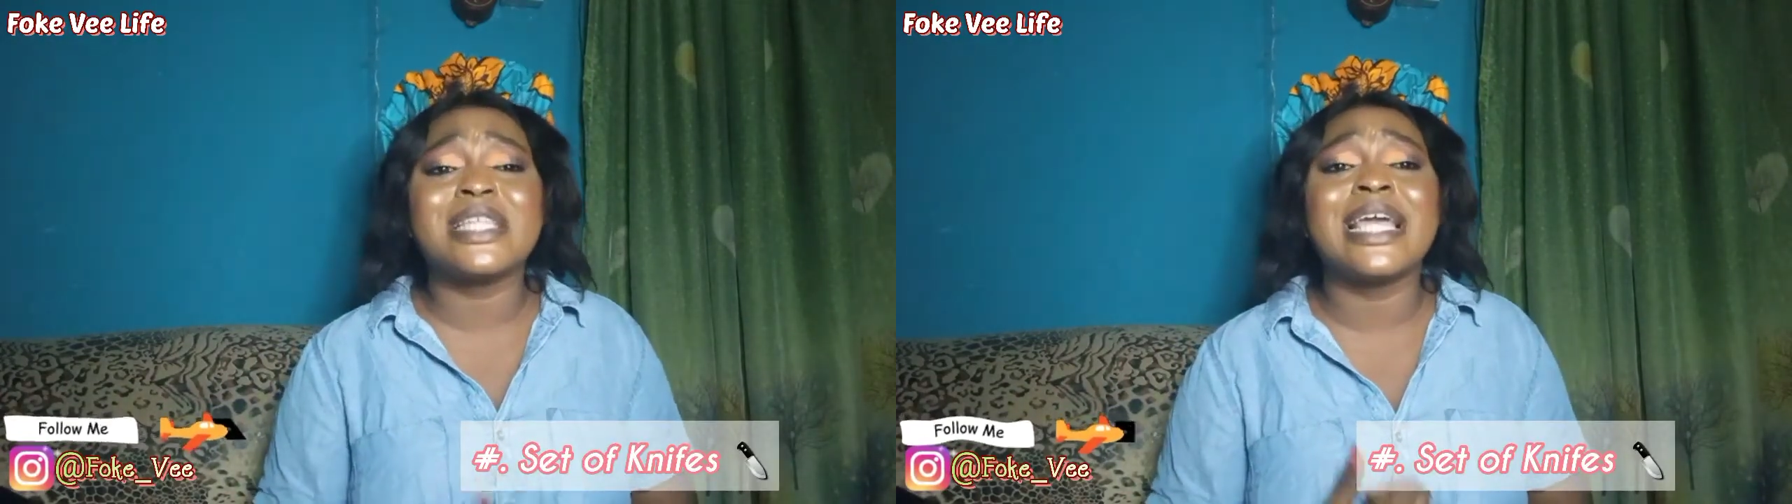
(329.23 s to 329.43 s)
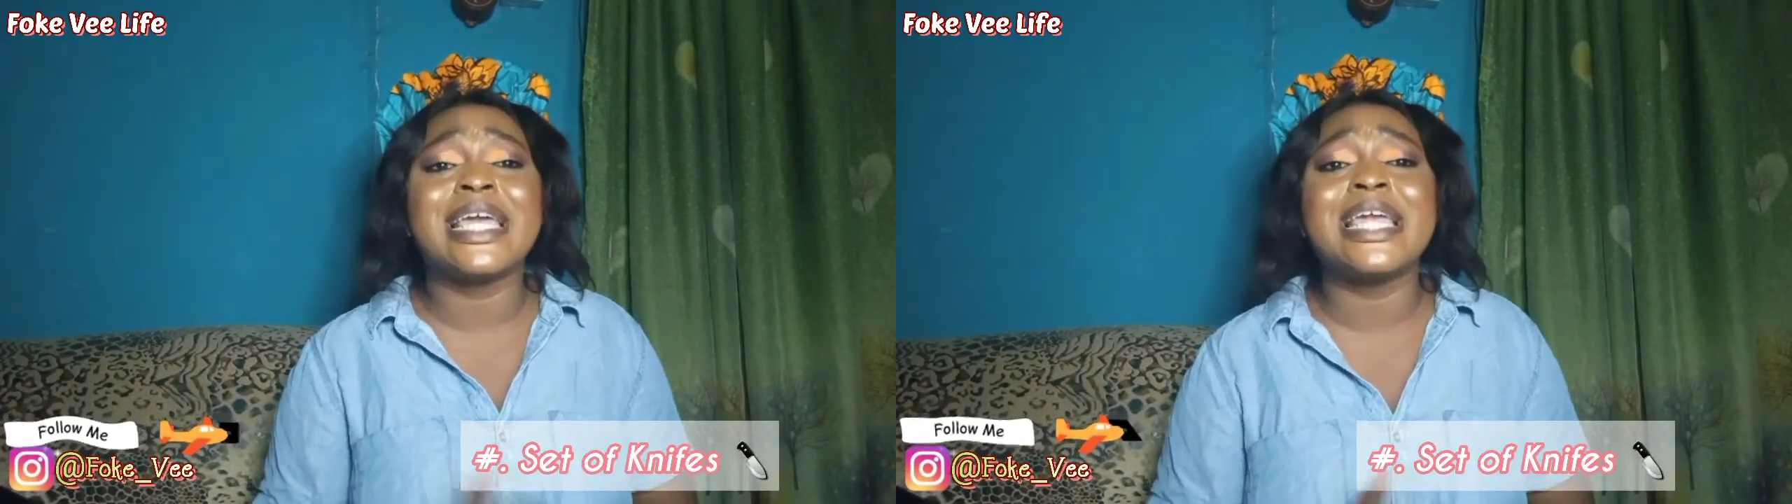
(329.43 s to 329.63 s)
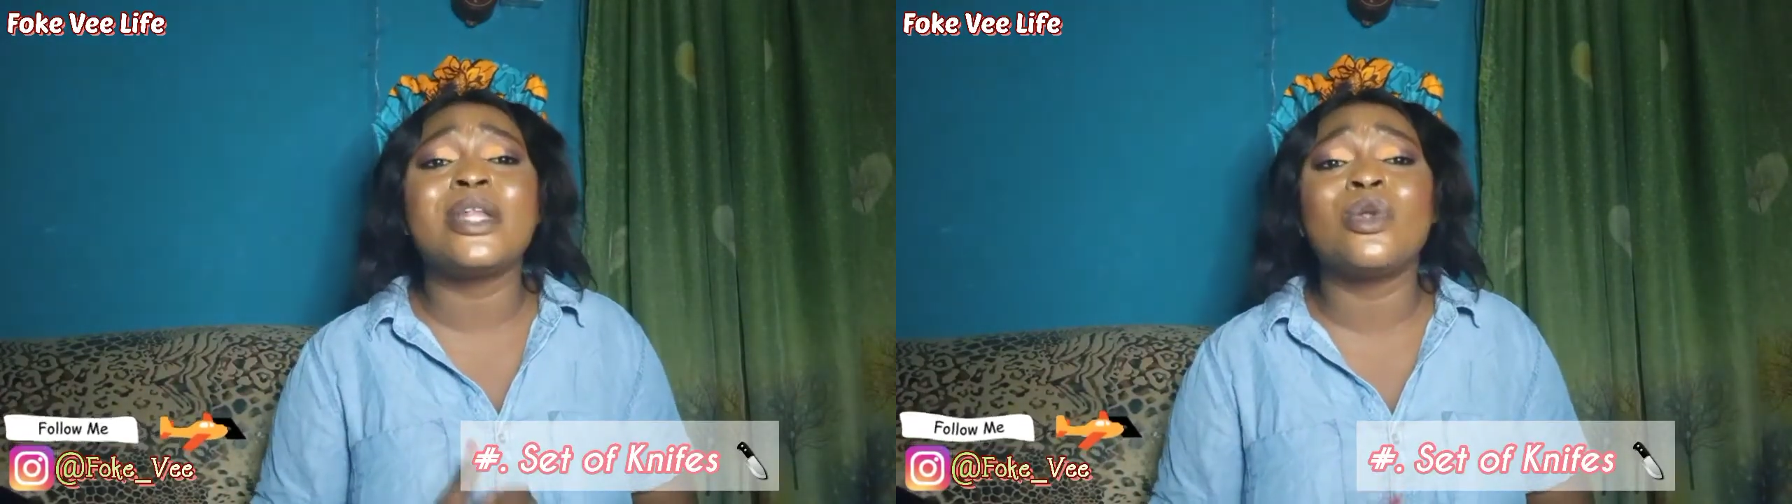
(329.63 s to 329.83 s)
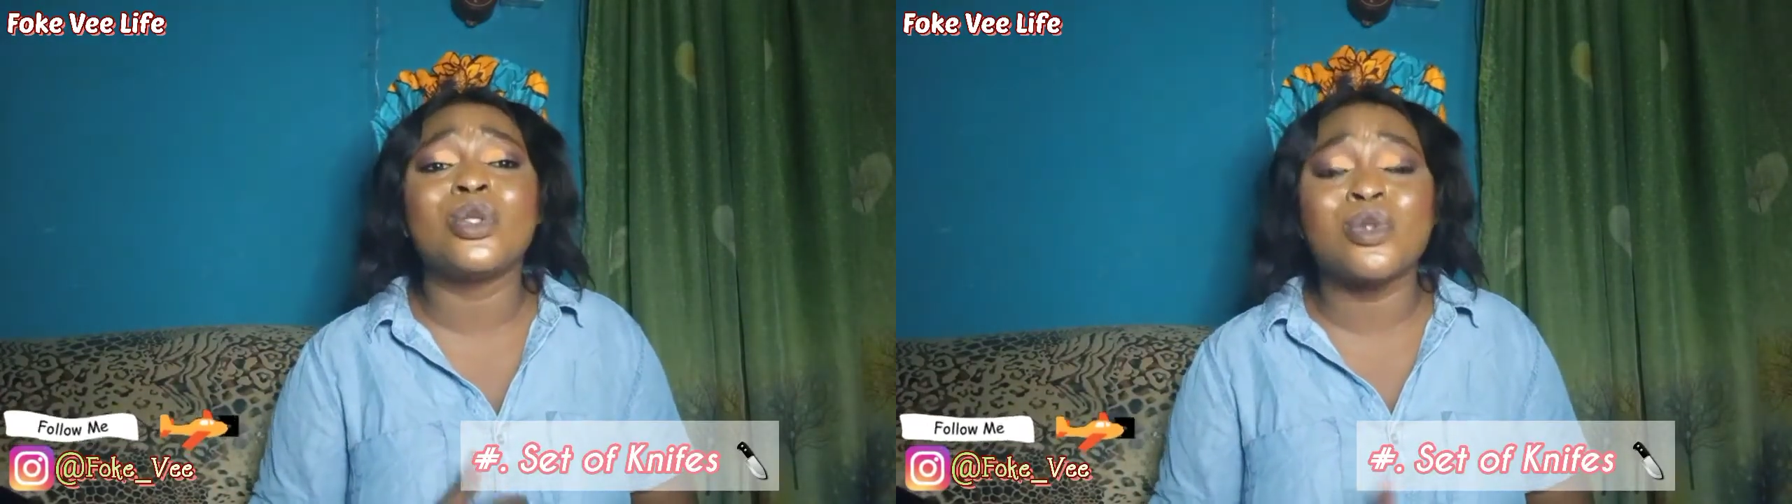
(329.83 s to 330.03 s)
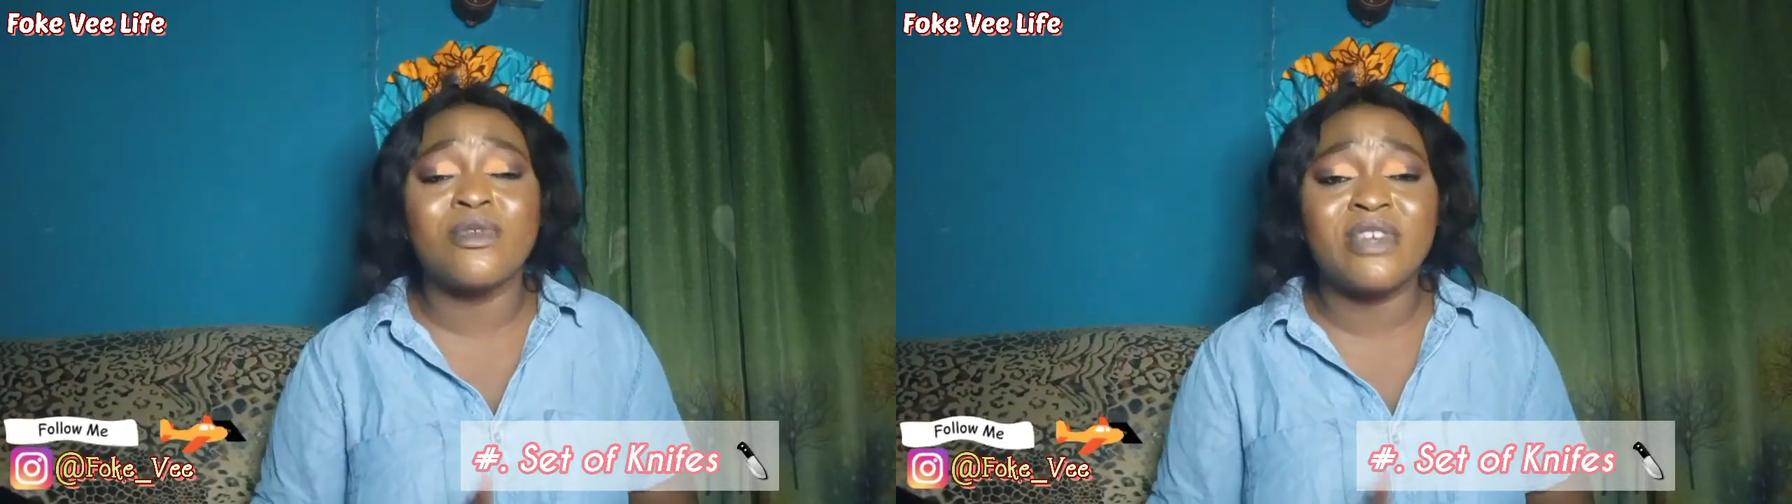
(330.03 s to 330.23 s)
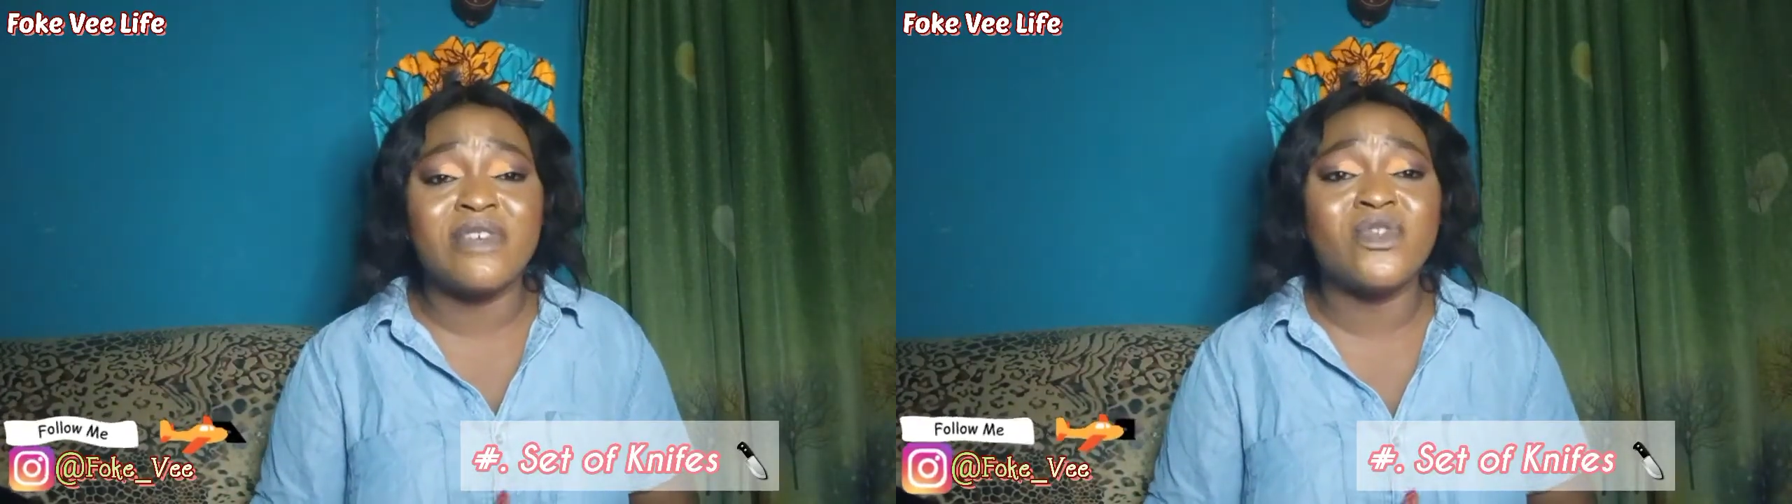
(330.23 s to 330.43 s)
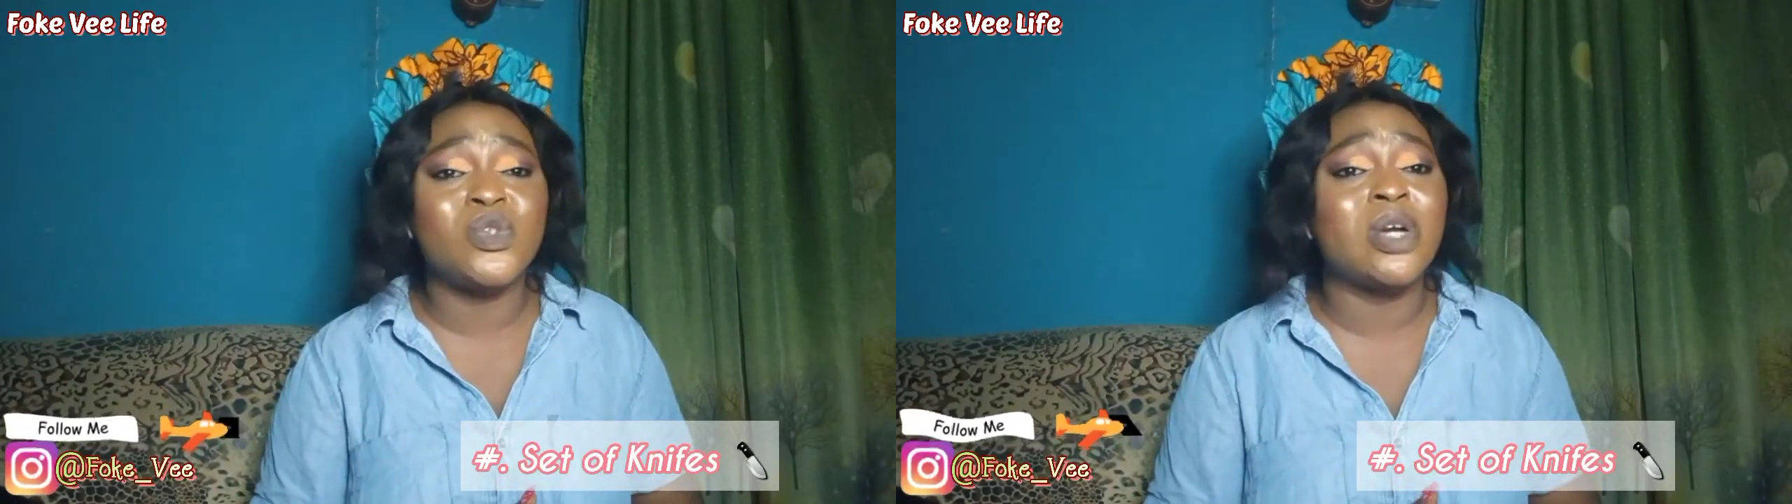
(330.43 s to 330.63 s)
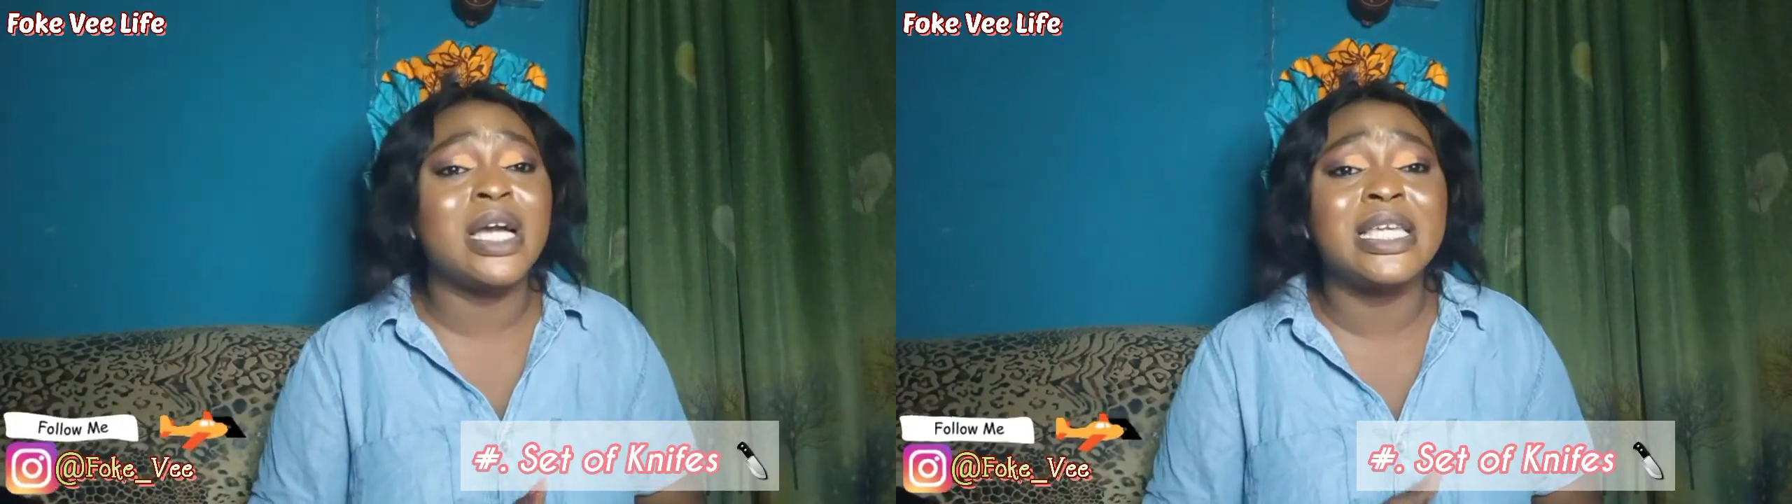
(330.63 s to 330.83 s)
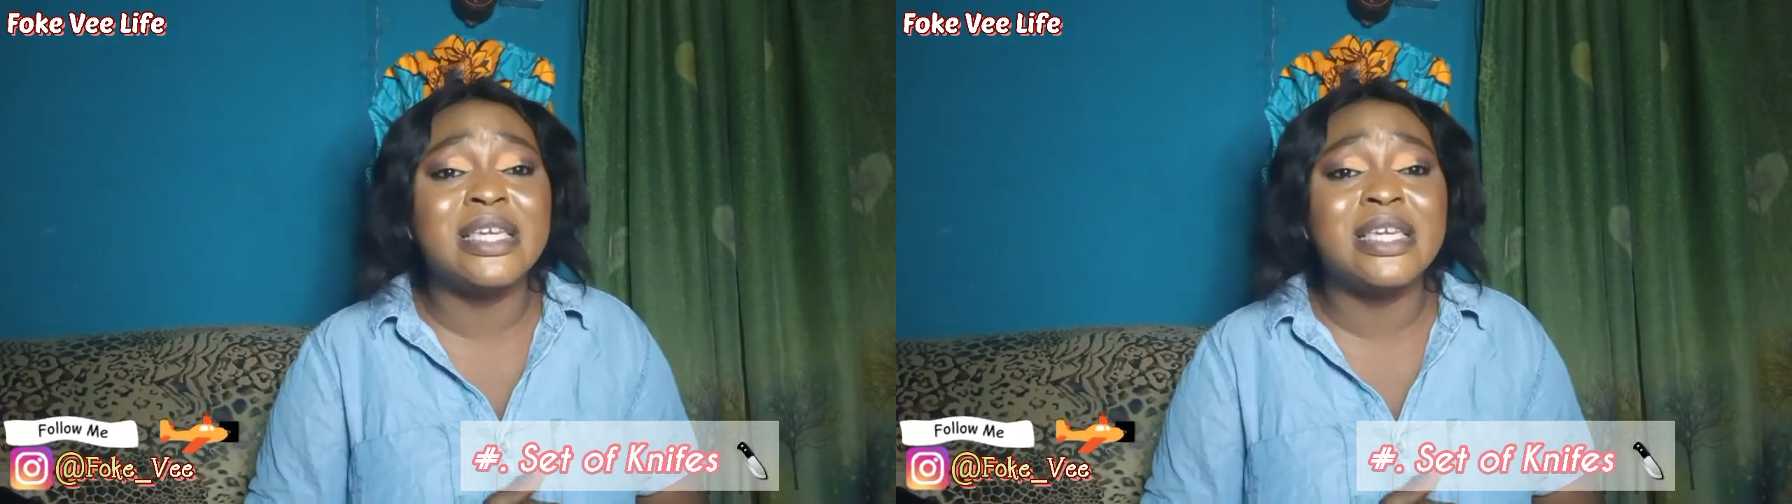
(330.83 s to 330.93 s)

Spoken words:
like a lot of gifts you can